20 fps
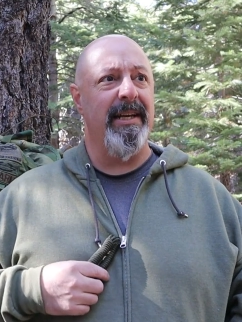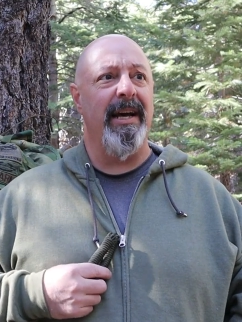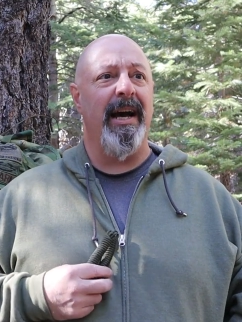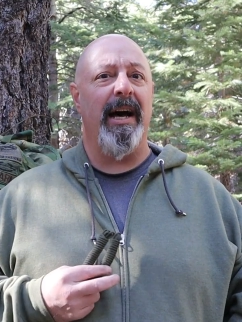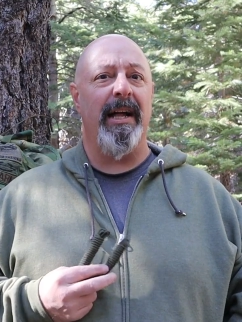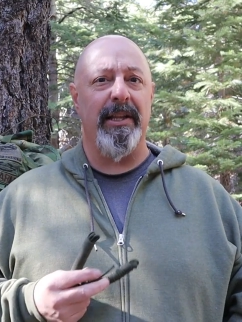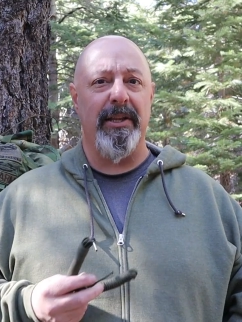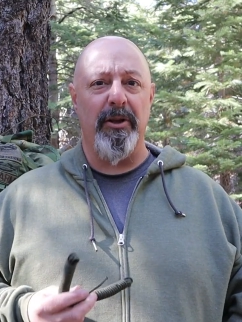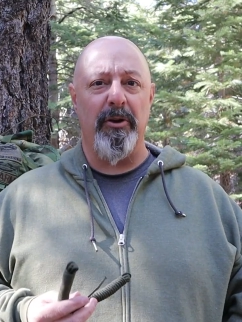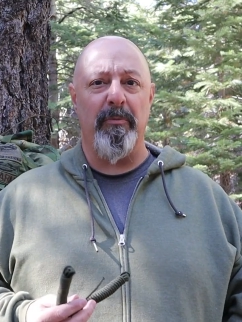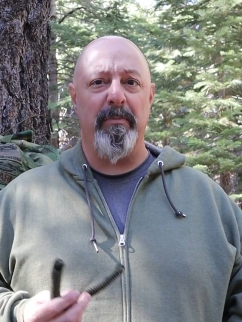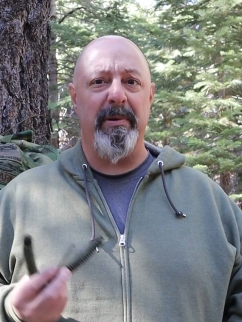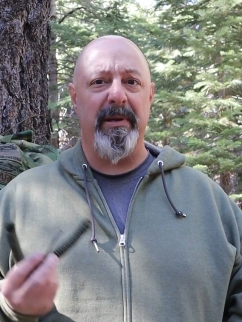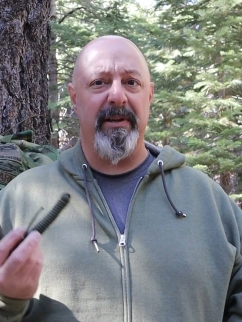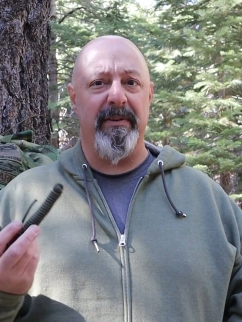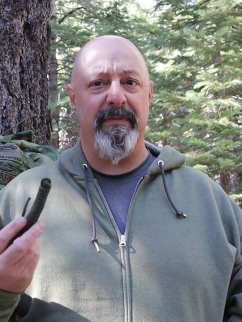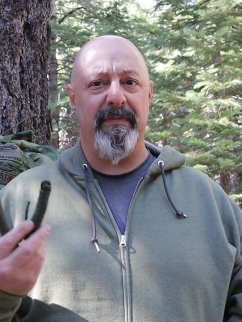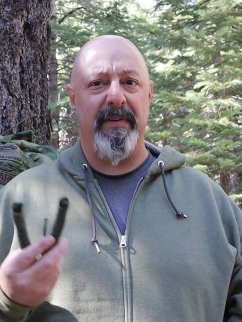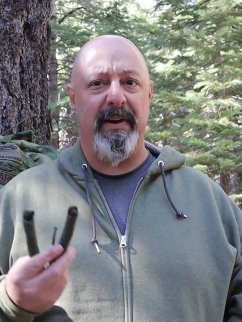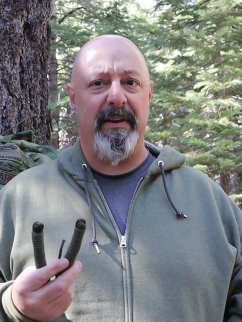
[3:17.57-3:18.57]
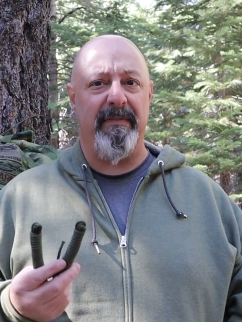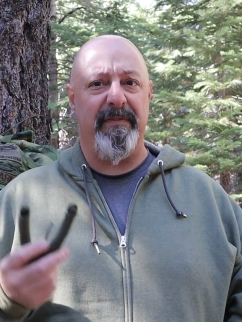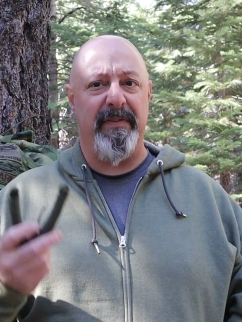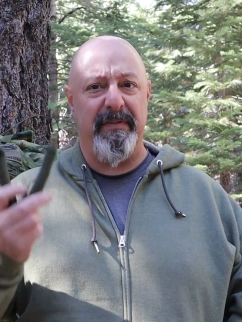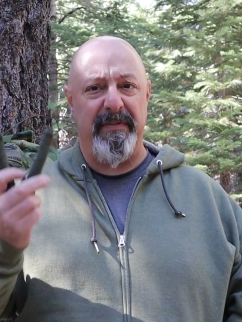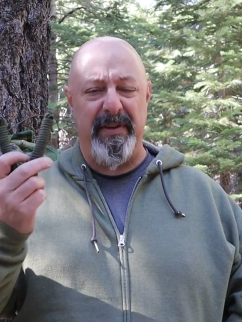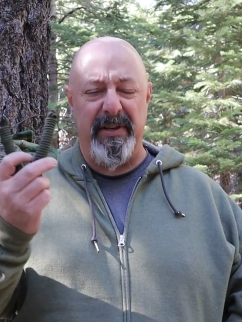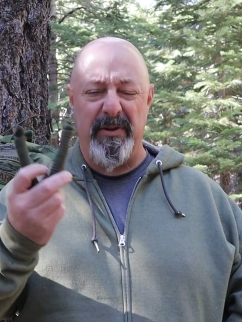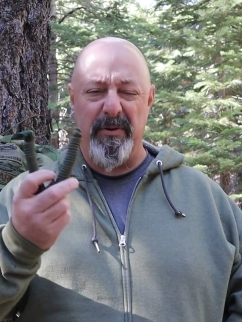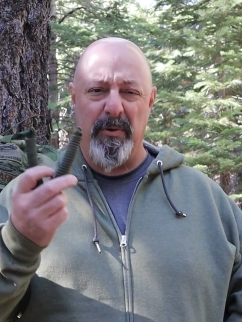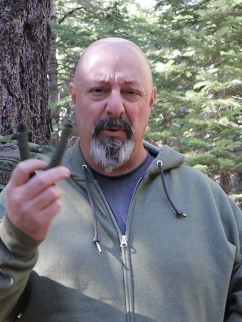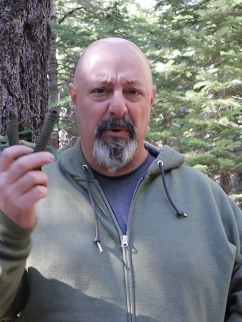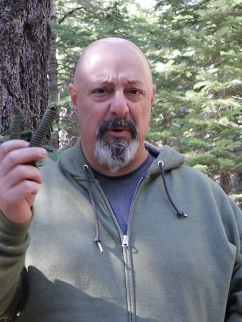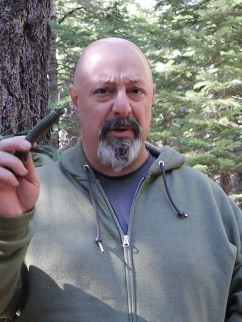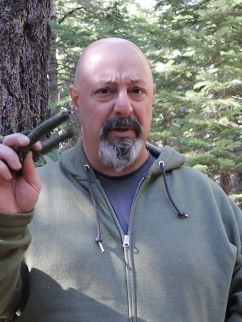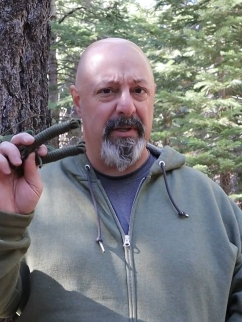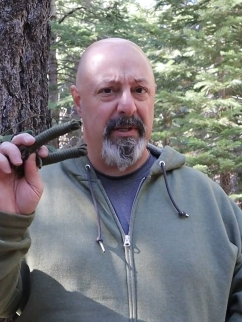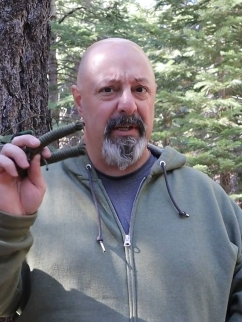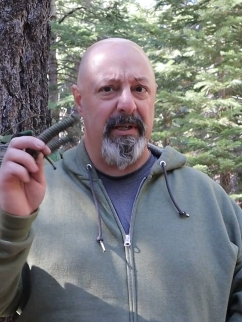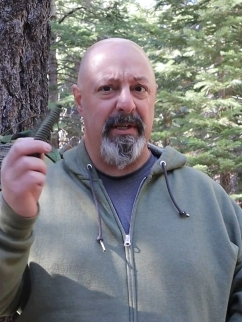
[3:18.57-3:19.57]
a little bit of 550 cord,